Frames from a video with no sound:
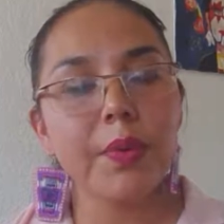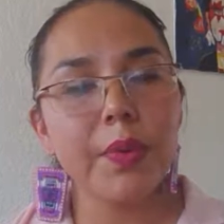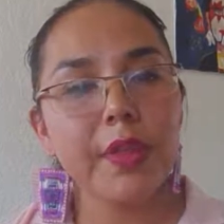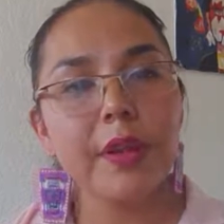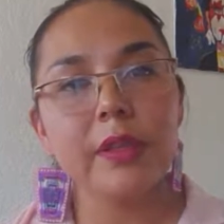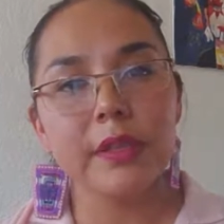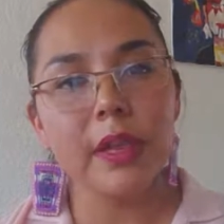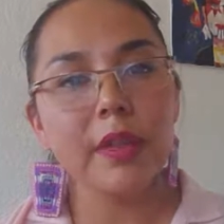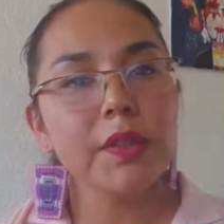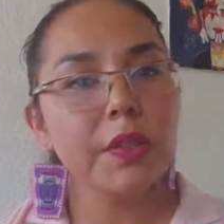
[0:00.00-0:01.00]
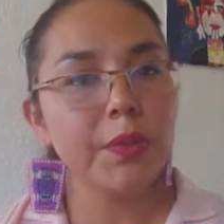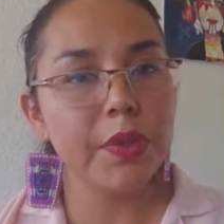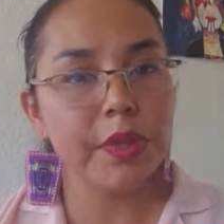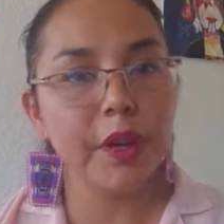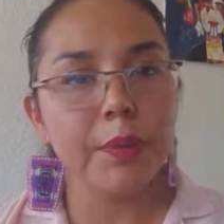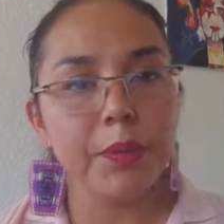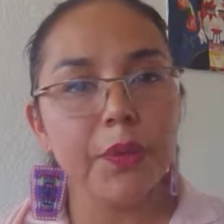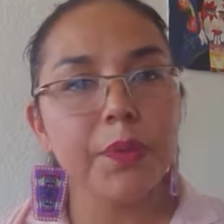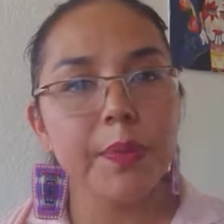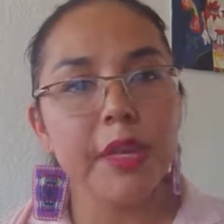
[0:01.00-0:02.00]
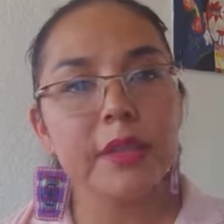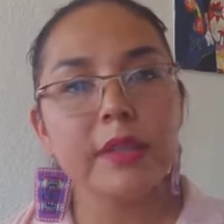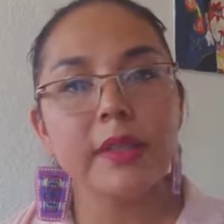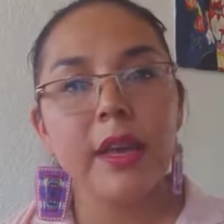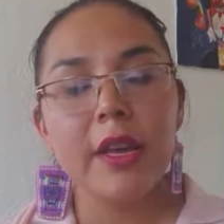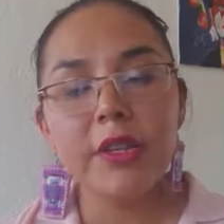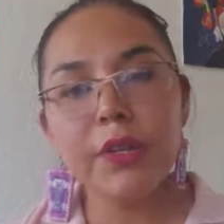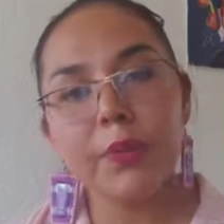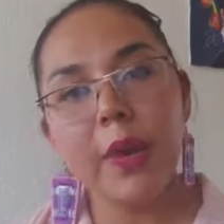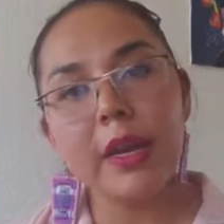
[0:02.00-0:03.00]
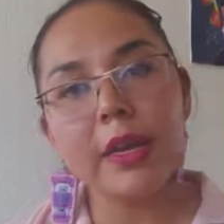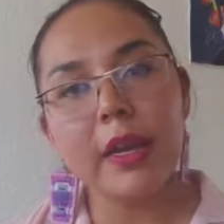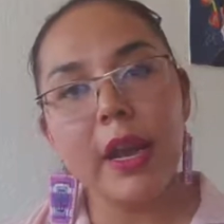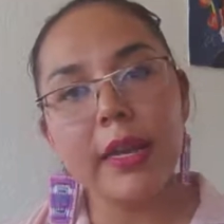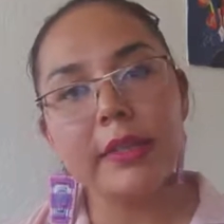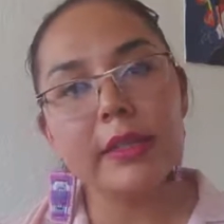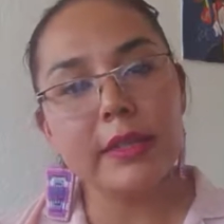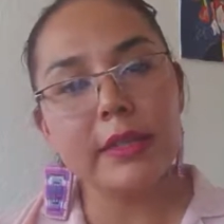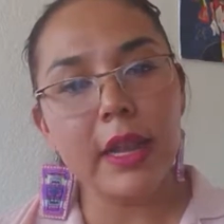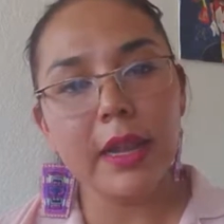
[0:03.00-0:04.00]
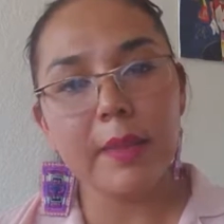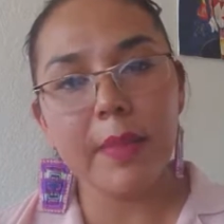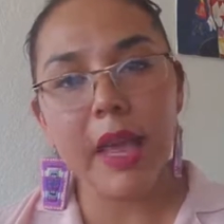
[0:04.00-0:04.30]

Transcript: within ourselves and within our movements to recognize, name,